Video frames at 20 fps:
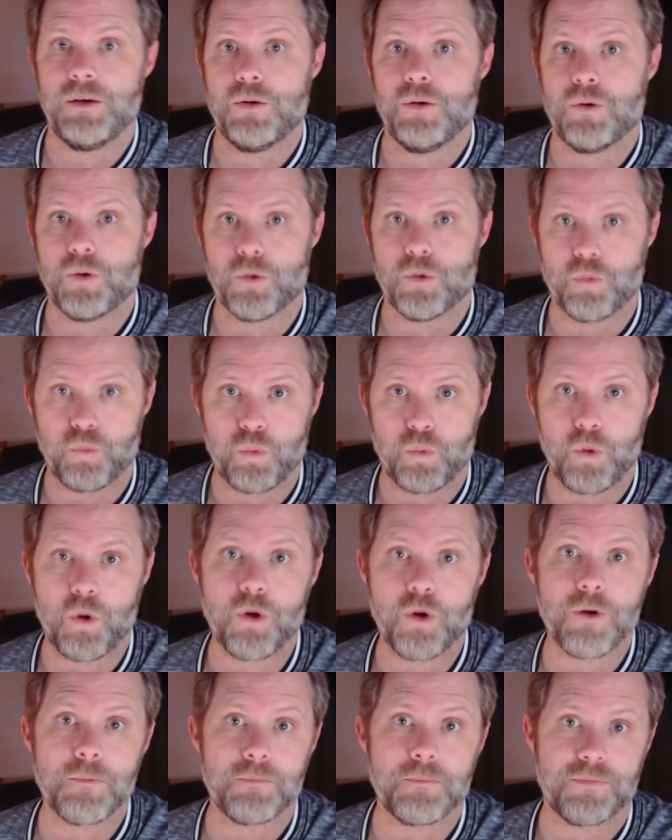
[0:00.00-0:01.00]
or
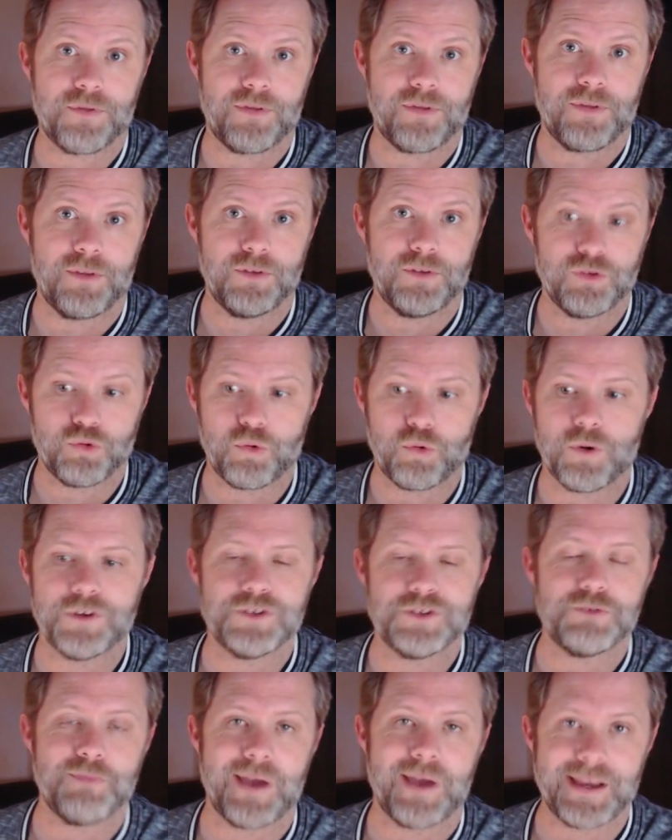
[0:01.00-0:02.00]
warmth
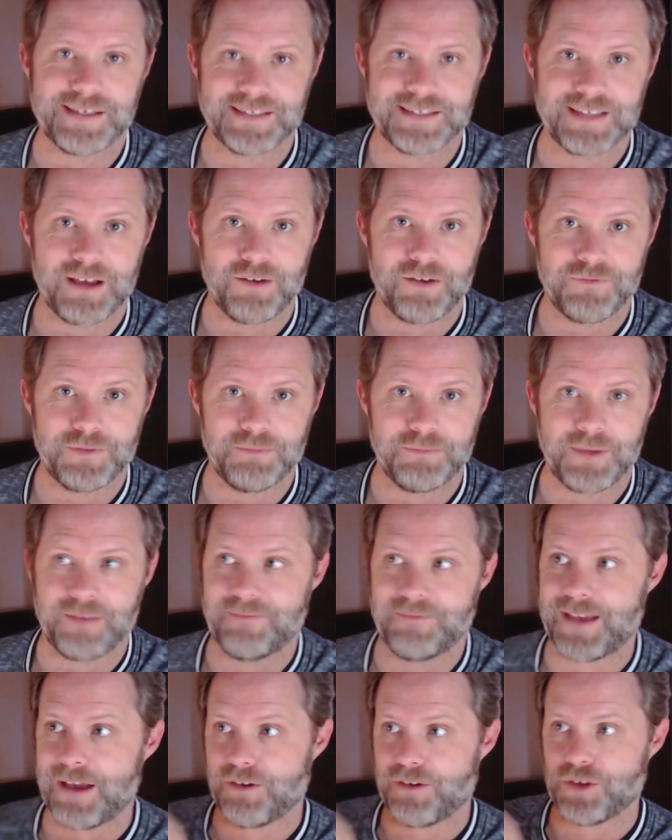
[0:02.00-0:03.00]
towards myself and my
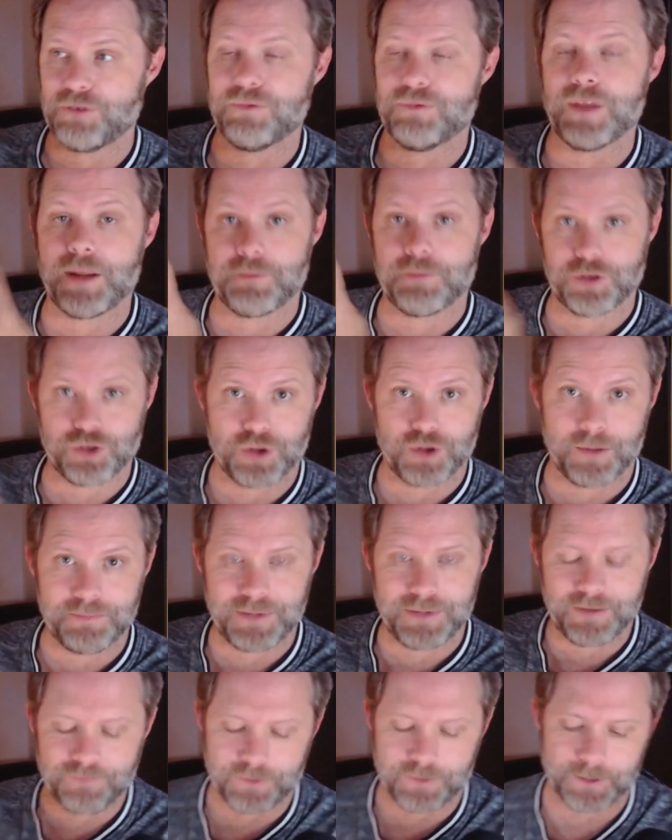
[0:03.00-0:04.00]
value, then I'm going to show up
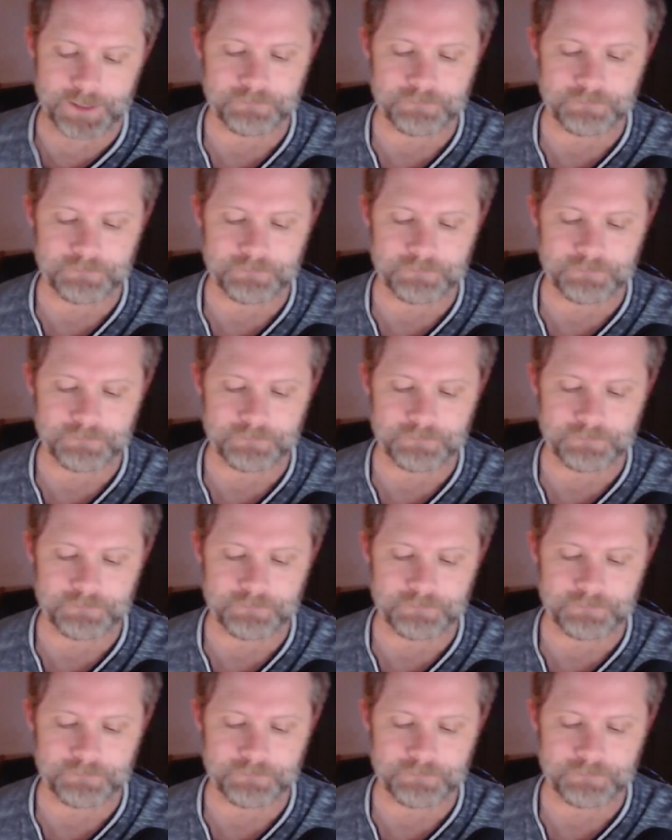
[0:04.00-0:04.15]
differently.